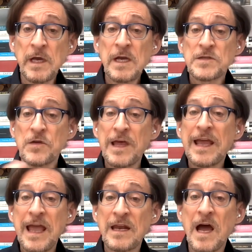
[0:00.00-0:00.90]
so they
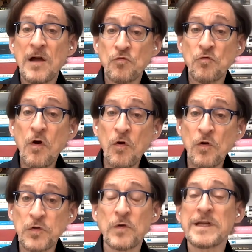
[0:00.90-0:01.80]
cannot roll
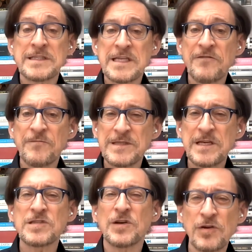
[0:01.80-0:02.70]
to an unsafe
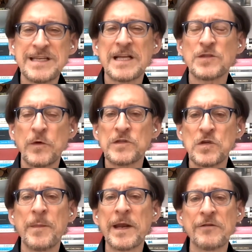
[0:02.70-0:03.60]
position because that's when so
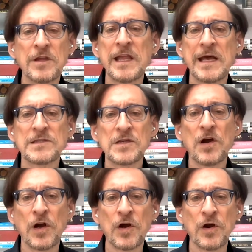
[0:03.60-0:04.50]
many of the deaths
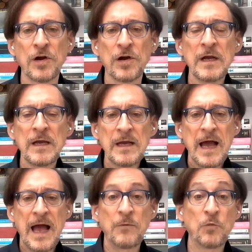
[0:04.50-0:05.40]
occur.
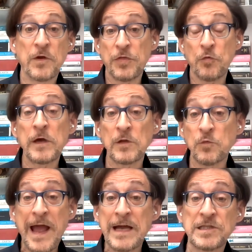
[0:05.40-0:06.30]
And we're thrilled. We
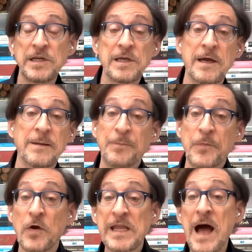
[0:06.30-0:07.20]
actually, uh,
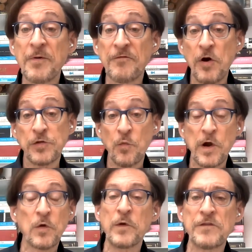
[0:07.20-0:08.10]
on top of all the
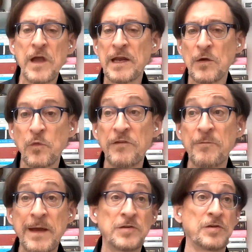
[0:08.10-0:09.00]
work we've done, and we've
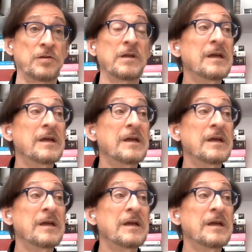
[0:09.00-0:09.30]
measured